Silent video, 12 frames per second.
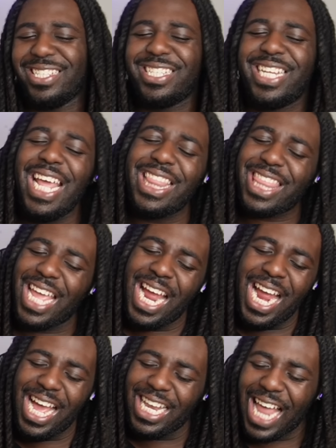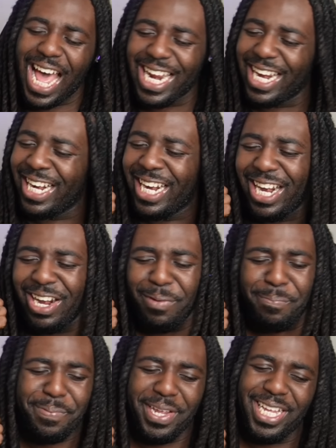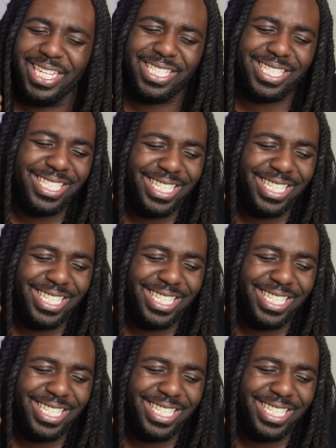Get the hell out of here, bitch.